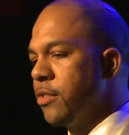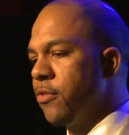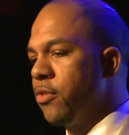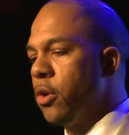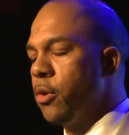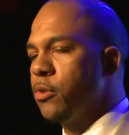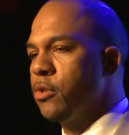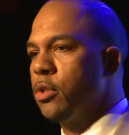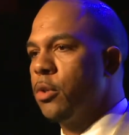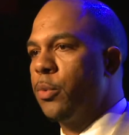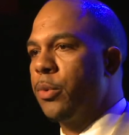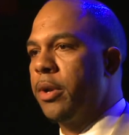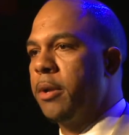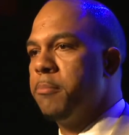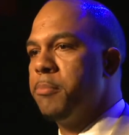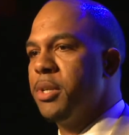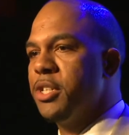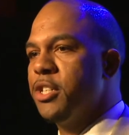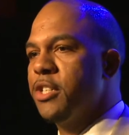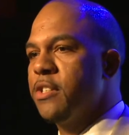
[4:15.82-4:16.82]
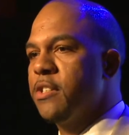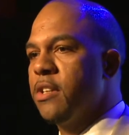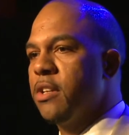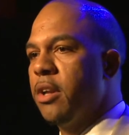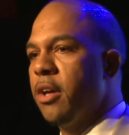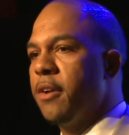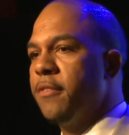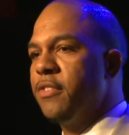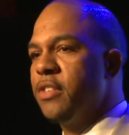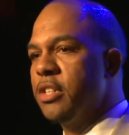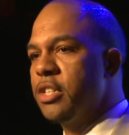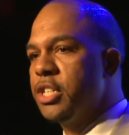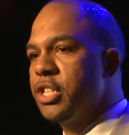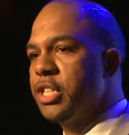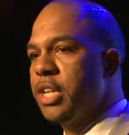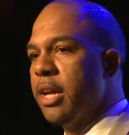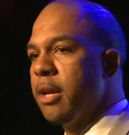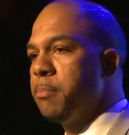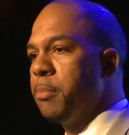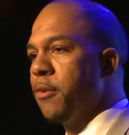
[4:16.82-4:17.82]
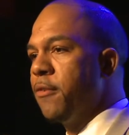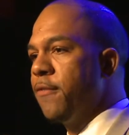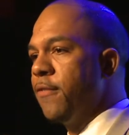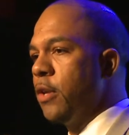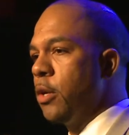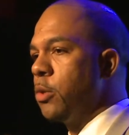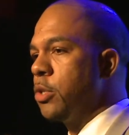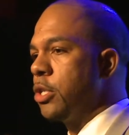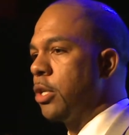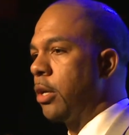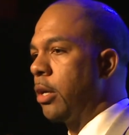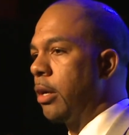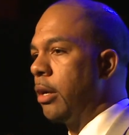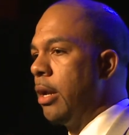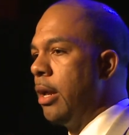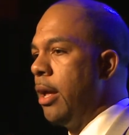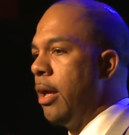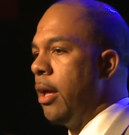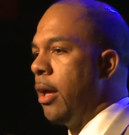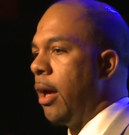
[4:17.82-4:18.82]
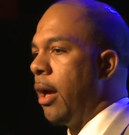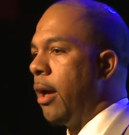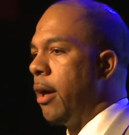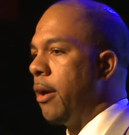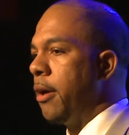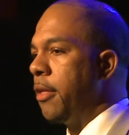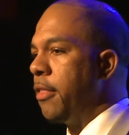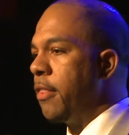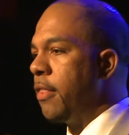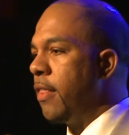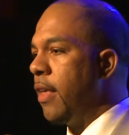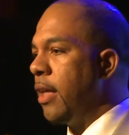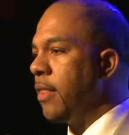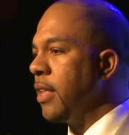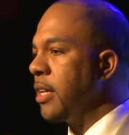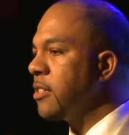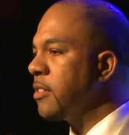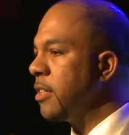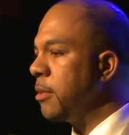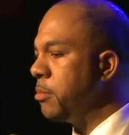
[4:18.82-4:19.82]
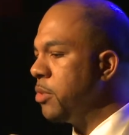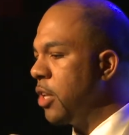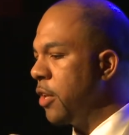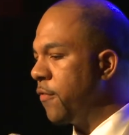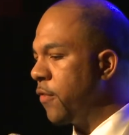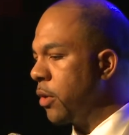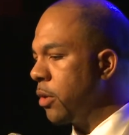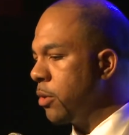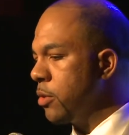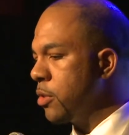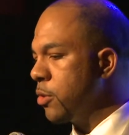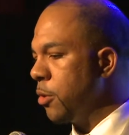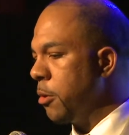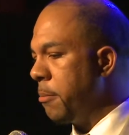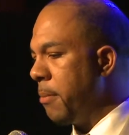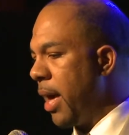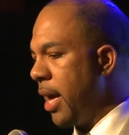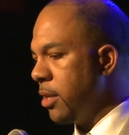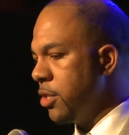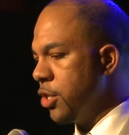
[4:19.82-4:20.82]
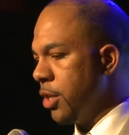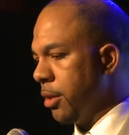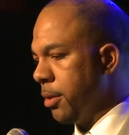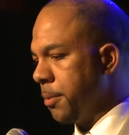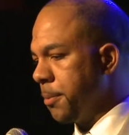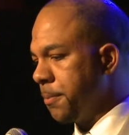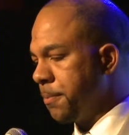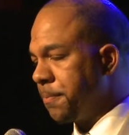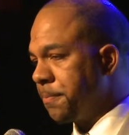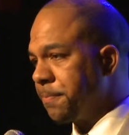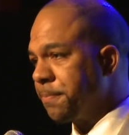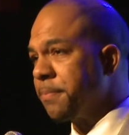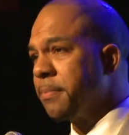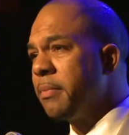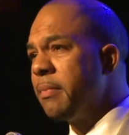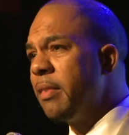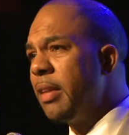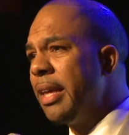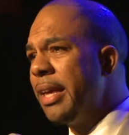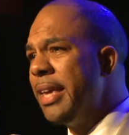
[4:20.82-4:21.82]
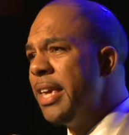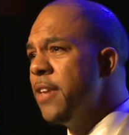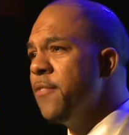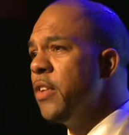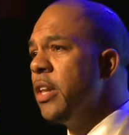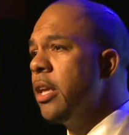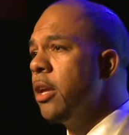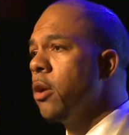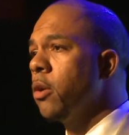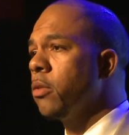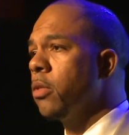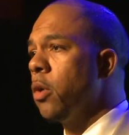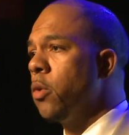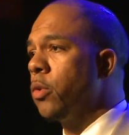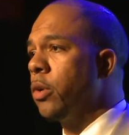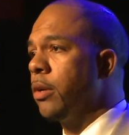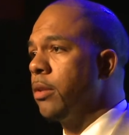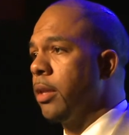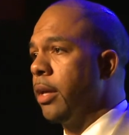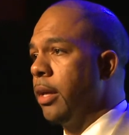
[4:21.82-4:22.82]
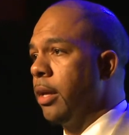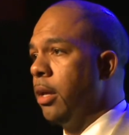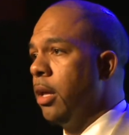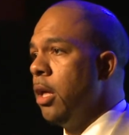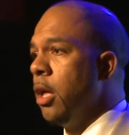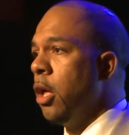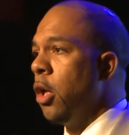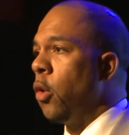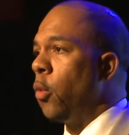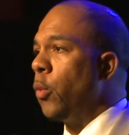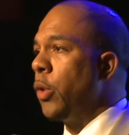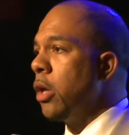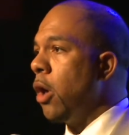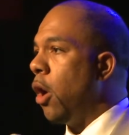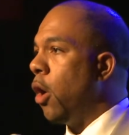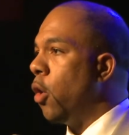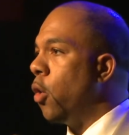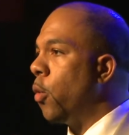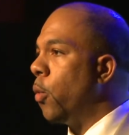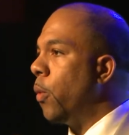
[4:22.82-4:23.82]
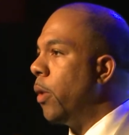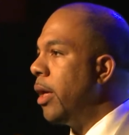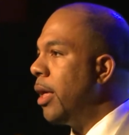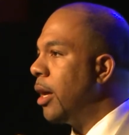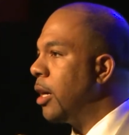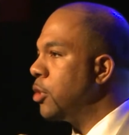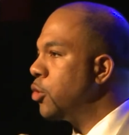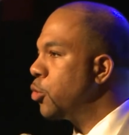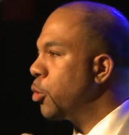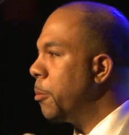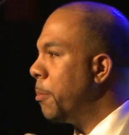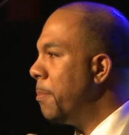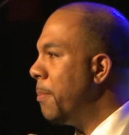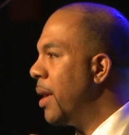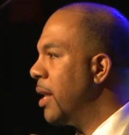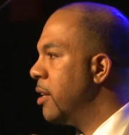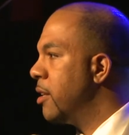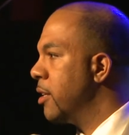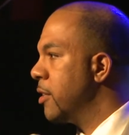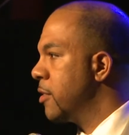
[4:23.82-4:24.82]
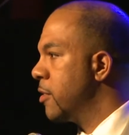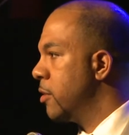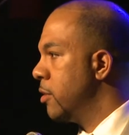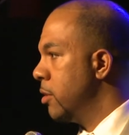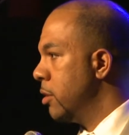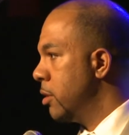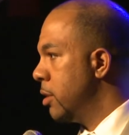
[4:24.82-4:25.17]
of those who were ambitious enough to shape a future that seemed difficult to imagine. Even here locally, we owe a tremendous